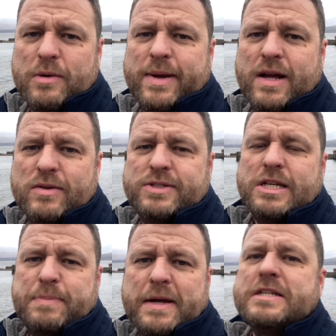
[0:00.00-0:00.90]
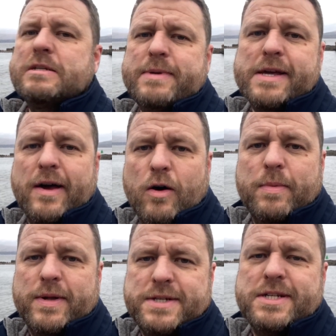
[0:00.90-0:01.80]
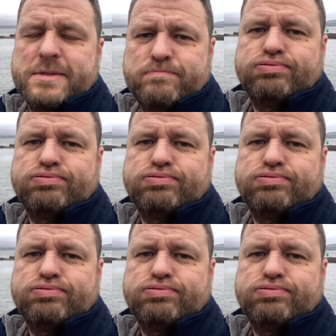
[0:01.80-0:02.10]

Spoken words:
I mean, I was expecting it to be cold, but this is